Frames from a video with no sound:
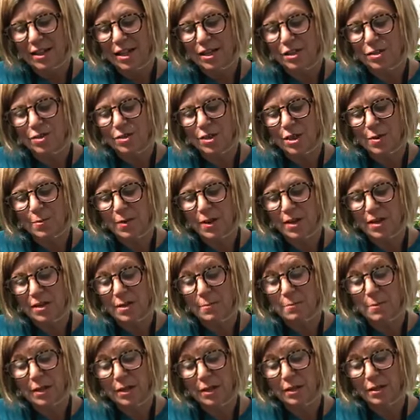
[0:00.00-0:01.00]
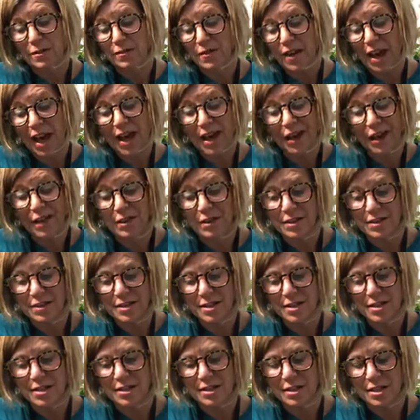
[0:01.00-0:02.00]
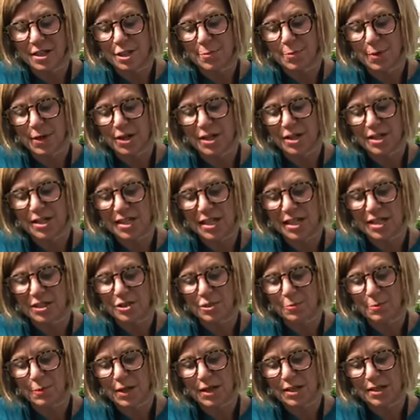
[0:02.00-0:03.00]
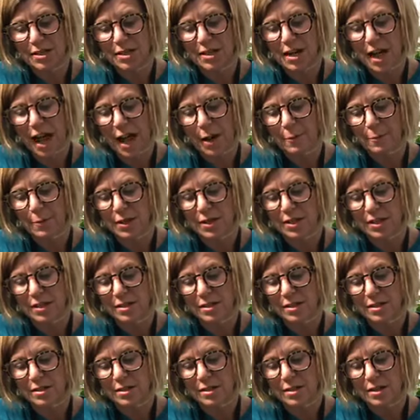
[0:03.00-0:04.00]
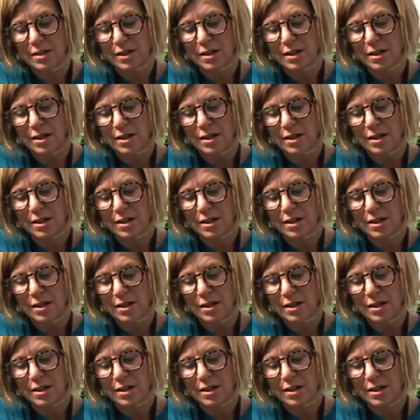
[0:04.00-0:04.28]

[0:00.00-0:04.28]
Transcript: Then you can be in the middle of hell and still experience inner peace and happiness.